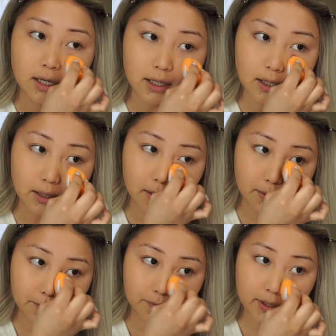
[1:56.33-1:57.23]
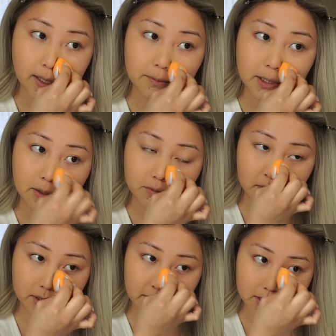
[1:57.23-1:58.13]
I'm not
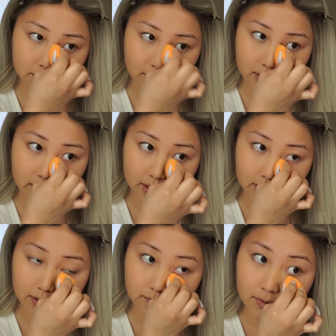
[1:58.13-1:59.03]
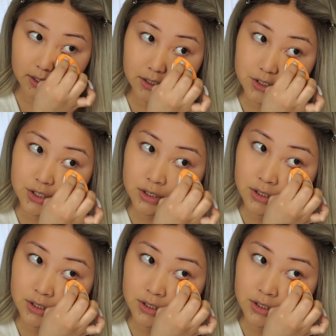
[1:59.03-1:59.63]
really doing anything much,